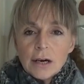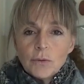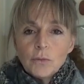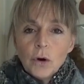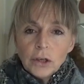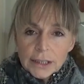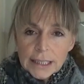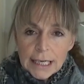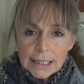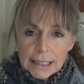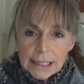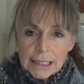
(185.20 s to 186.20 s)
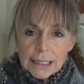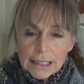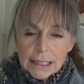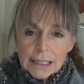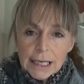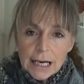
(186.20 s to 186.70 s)
what debt
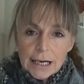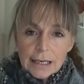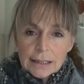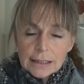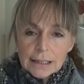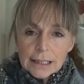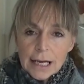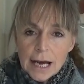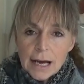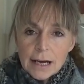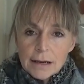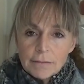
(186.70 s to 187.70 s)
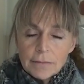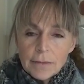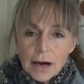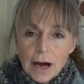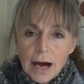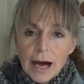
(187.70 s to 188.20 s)
is, and
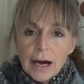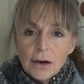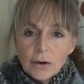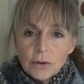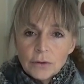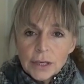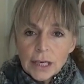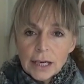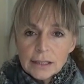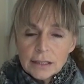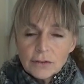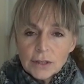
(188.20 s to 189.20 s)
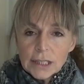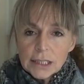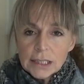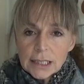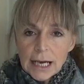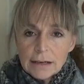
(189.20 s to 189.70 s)
how the kindness
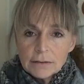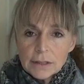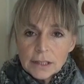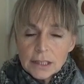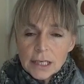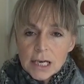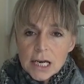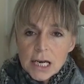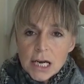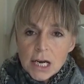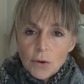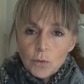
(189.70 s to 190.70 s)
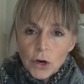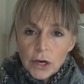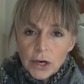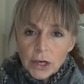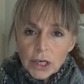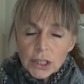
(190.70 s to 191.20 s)
credits accounts
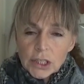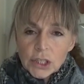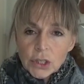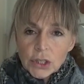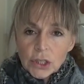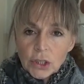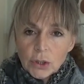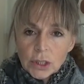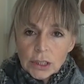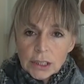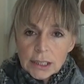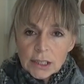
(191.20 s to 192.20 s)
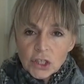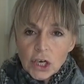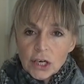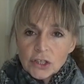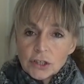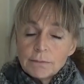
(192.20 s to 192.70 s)
work so that you can
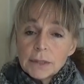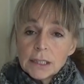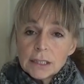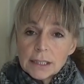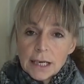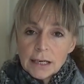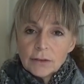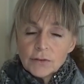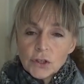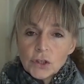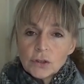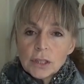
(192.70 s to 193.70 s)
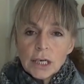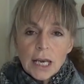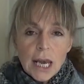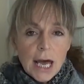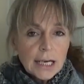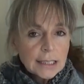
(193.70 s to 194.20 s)
discharge them yourselves. The
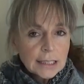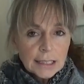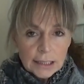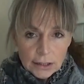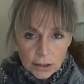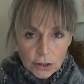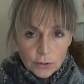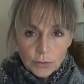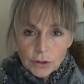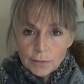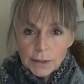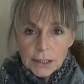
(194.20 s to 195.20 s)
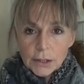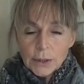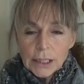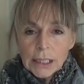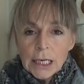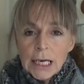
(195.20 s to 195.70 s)
last thing that you want to be
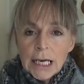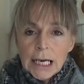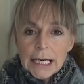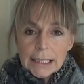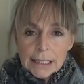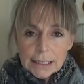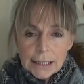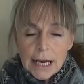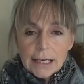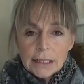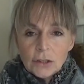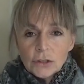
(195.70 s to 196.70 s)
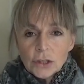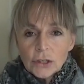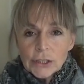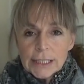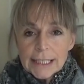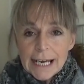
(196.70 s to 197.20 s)
doing is assigning your
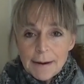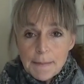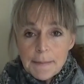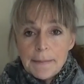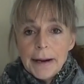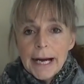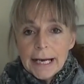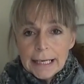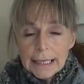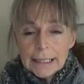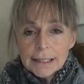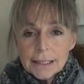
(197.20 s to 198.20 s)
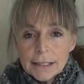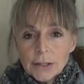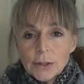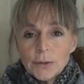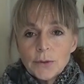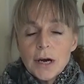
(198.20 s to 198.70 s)
consent back
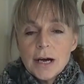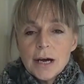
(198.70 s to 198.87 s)
into